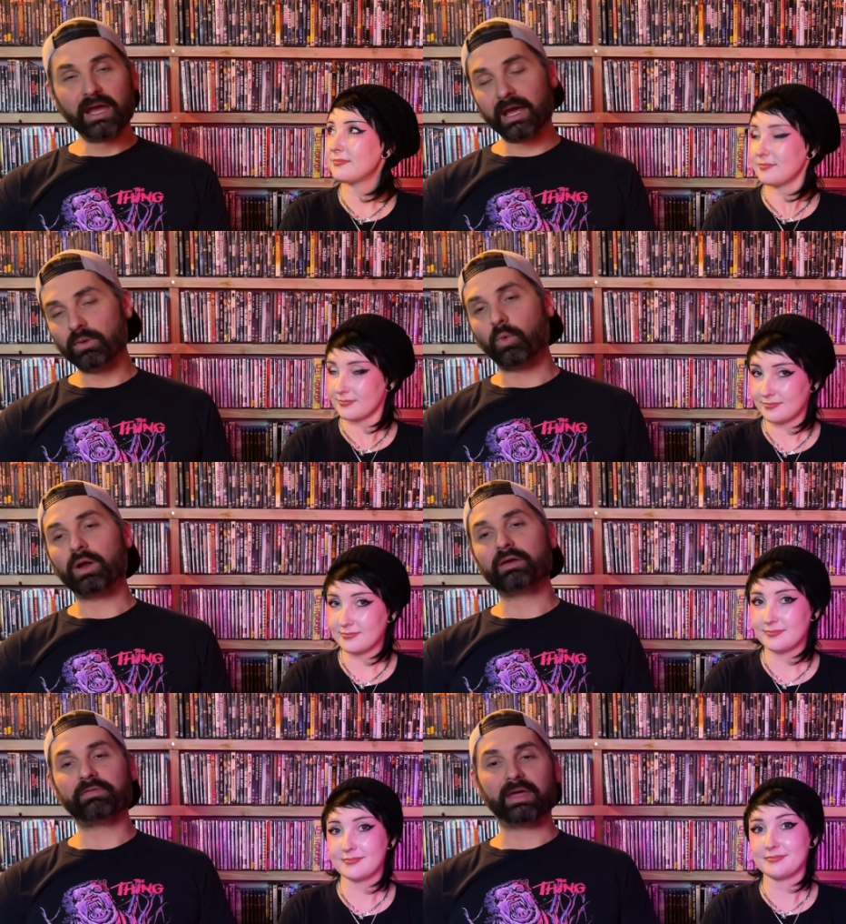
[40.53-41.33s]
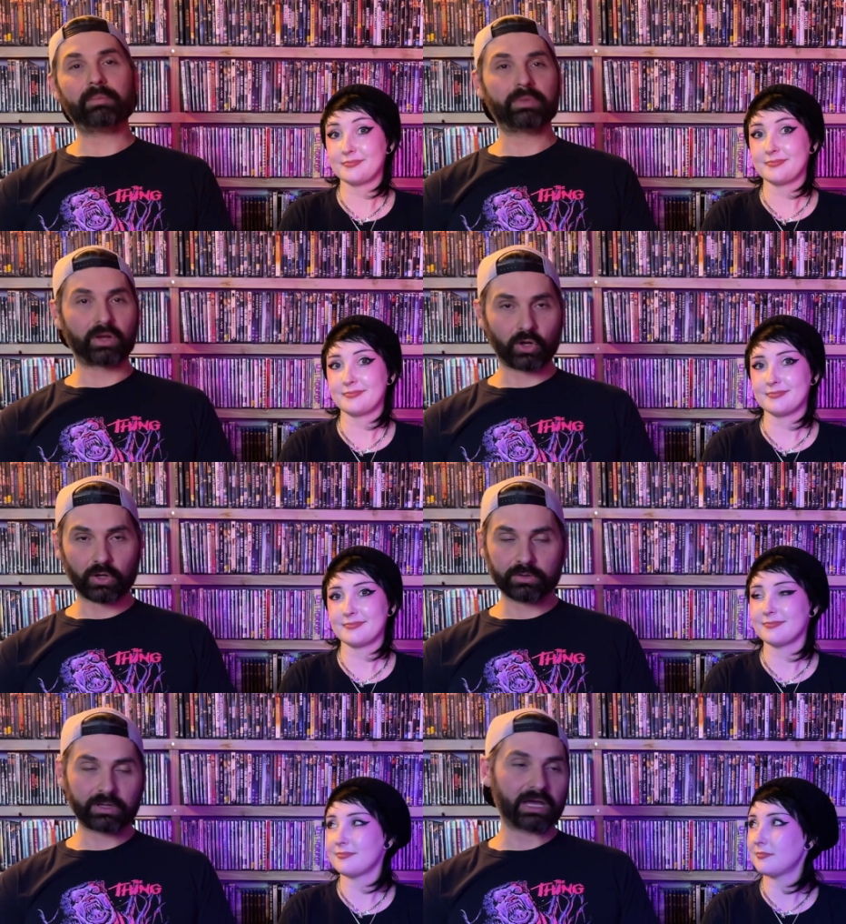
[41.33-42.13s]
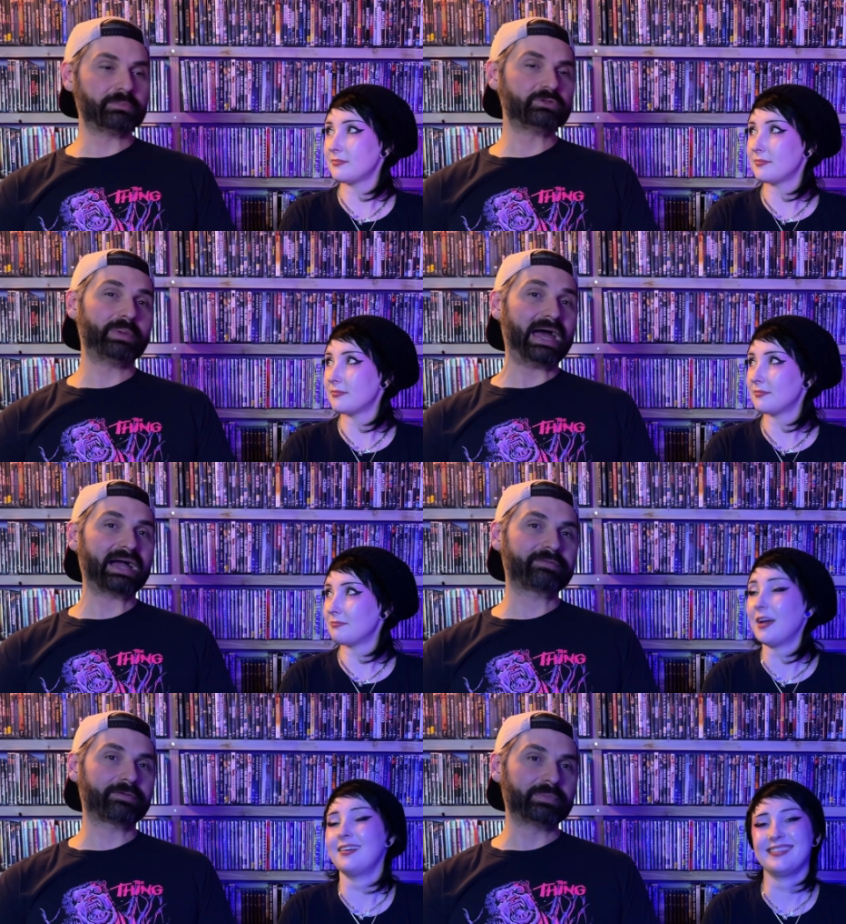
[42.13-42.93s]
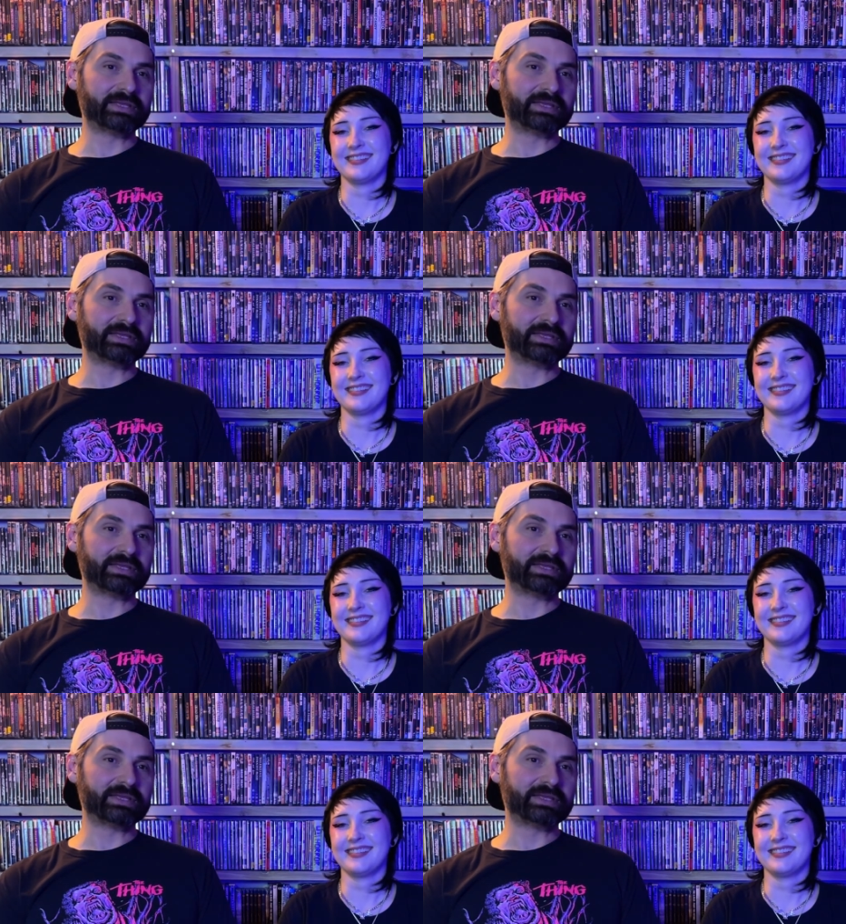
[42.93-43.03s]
Speaker 1: and one of them, the girl, comes back from the